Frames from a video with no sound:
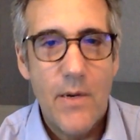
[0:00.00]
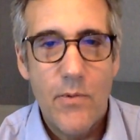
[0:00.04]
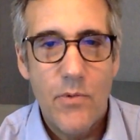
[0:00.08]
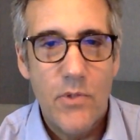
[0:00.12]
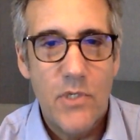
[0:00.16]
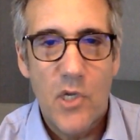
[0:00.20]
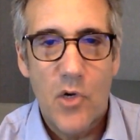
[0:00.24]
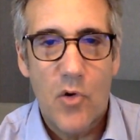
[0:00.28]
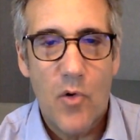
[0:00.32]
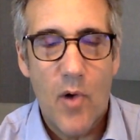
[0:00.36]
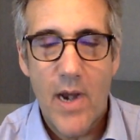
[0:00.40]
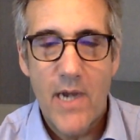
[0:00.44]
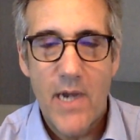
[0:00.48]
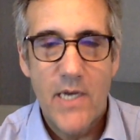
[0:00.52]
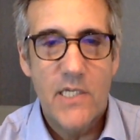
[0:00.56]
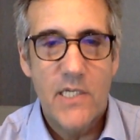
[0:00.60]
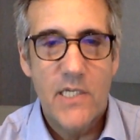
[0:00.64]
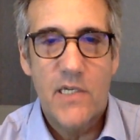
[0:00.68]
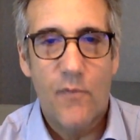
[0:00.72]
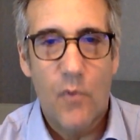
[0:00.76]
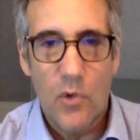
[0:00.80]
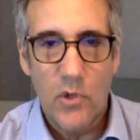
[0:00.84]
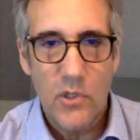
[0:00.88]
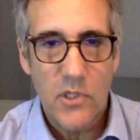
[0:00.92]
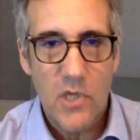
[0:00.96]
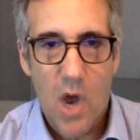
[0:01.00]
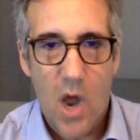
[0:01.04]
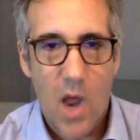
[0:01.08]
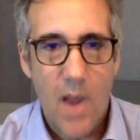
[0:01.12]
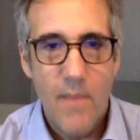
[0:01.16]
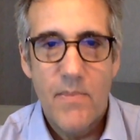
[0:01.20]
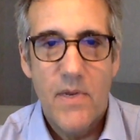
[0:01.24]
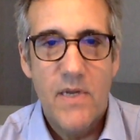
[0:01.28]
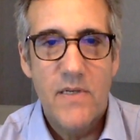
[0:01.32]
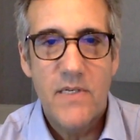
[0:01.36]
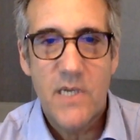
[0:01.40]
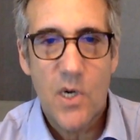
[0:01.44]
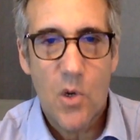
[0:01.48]
He was the greatest of all
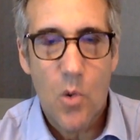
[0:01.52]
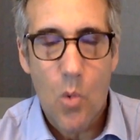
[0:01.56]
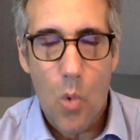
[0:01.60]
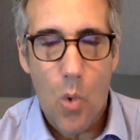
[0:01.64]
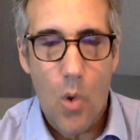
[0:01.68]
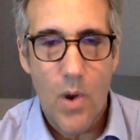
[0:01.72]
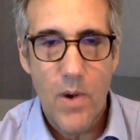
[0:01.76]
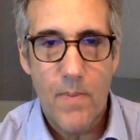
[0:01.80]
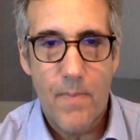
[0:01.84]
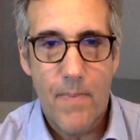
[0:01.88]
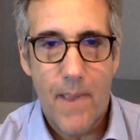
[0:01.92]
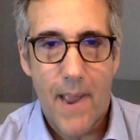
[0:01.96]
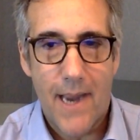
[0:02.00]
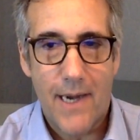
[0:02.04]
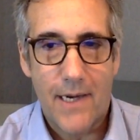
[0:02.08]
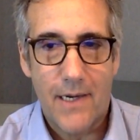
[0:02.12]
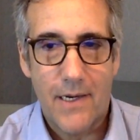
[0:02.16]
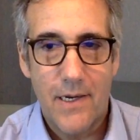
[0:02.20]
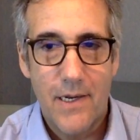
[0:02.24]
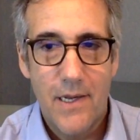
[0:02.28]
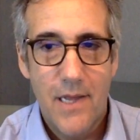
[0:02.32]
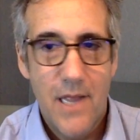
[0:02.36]
time as a quarterback.